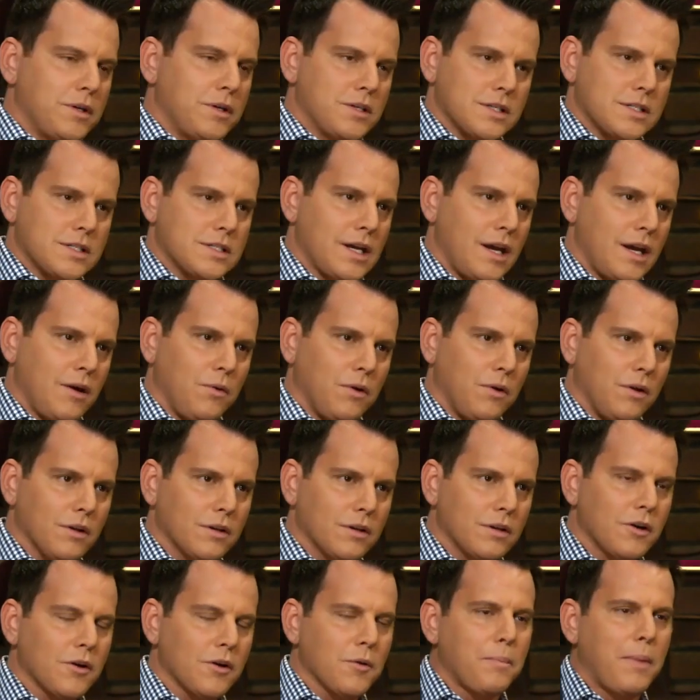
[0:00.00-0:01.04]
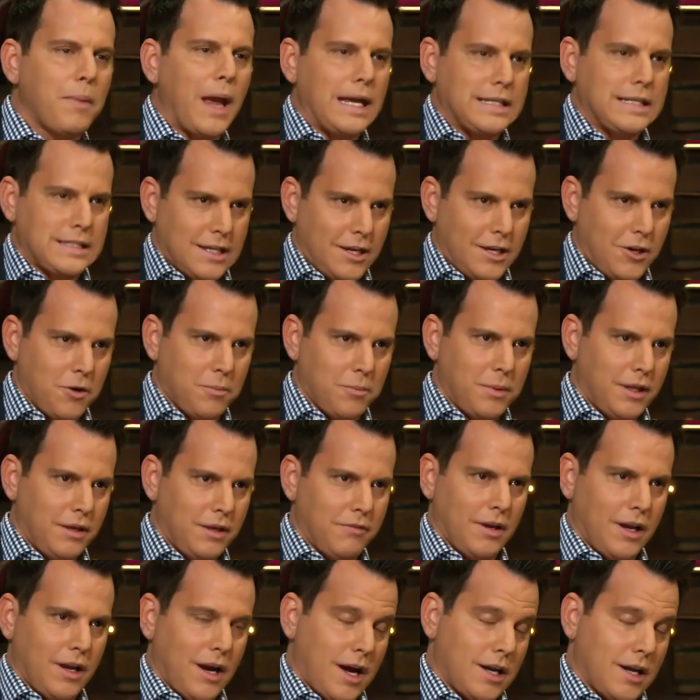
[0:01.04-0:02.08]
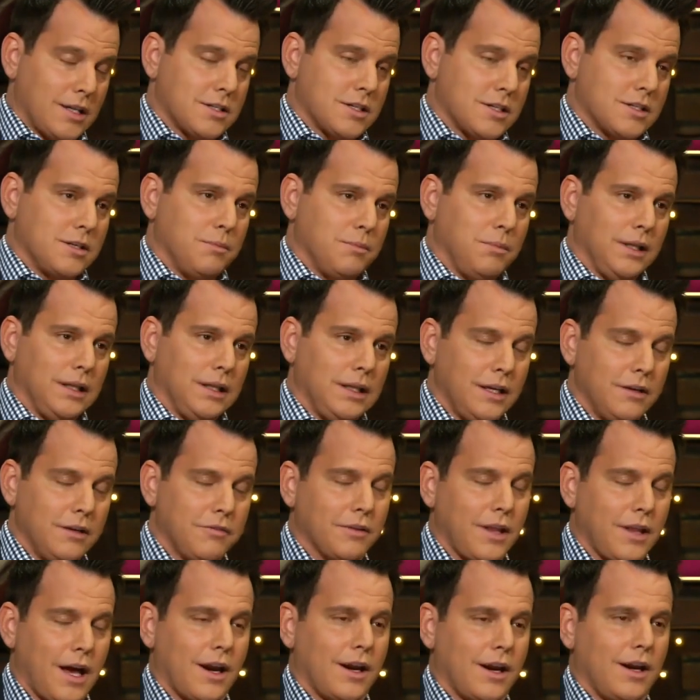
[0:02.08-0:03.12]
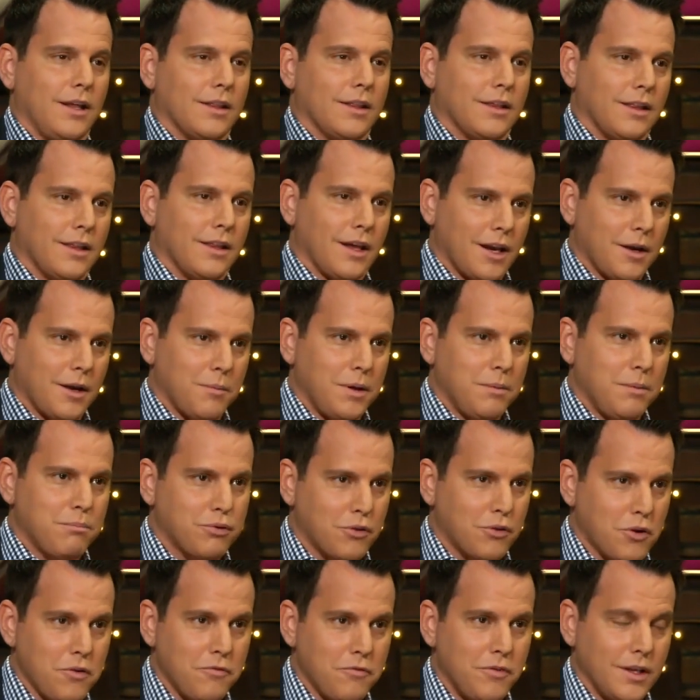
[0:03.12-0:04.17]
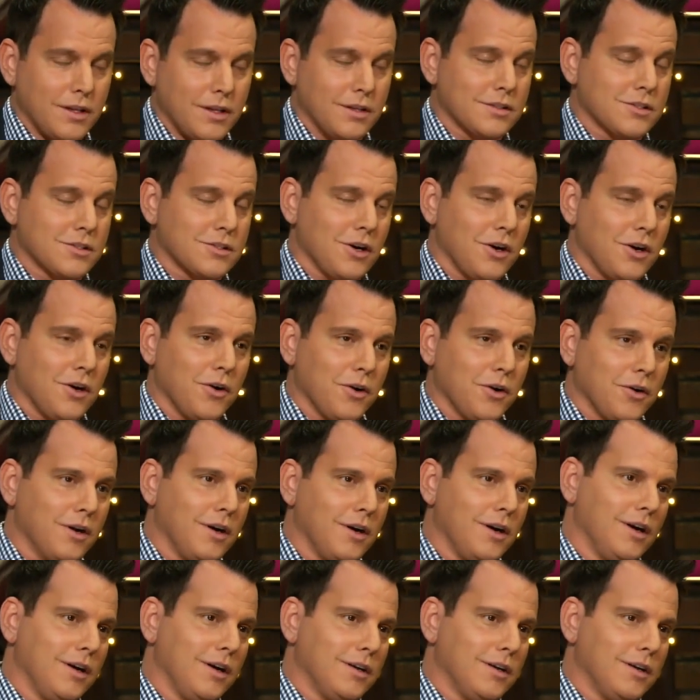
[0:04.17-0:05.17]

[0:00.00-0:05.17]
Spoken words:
would just say, well, you're basing your belief in God. It's just a belief, not anything that could be proven. So